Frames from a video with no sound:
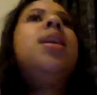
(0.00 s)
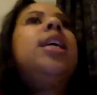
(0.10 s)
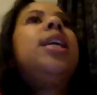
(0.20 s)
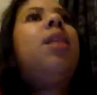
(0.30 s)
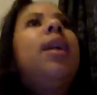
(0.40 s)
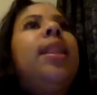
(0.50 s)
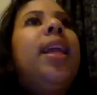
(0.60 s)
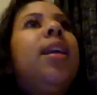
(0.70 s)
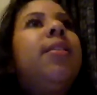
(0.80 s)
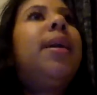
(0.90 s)
You know,
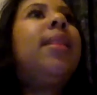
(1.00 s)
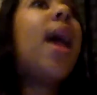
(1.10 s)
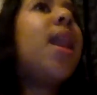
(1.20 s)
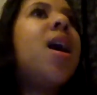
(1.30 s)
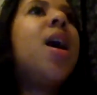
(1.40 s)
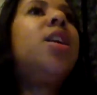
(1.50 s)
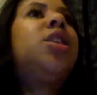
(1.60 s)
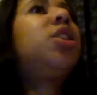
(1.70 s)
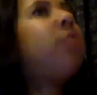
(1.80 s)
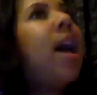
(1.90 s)
Alina from Atlanta
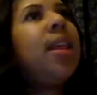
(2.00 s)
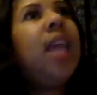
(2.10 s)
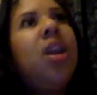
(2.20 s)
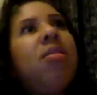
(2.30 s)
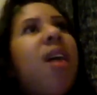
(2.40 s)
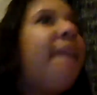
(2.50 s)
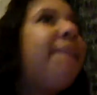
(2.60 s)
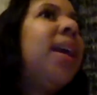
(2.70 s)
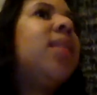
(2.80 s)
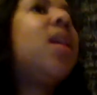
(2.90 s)
just tried the keto
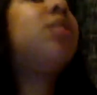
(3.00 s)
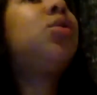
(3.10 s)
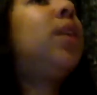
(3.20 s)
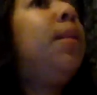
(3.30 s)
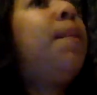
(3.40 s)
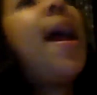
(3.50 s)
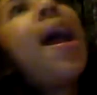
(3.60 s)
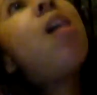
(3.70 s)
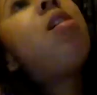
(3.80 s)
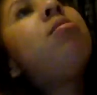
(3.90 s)
coffee and lost 20
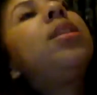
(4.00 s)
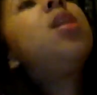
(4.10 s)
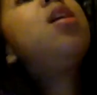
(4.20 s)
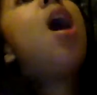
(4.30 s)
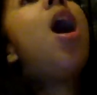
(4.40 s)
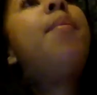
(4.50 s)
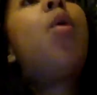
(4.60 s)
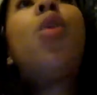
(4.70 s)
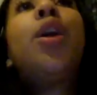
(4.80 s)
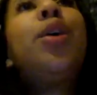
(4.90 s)
pounds. Um,
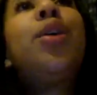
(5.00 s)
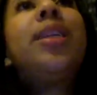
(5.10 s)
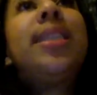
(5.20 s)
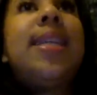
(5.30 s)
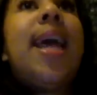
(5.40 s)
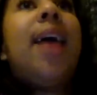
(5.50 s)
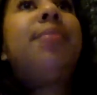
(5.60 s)
order yours today.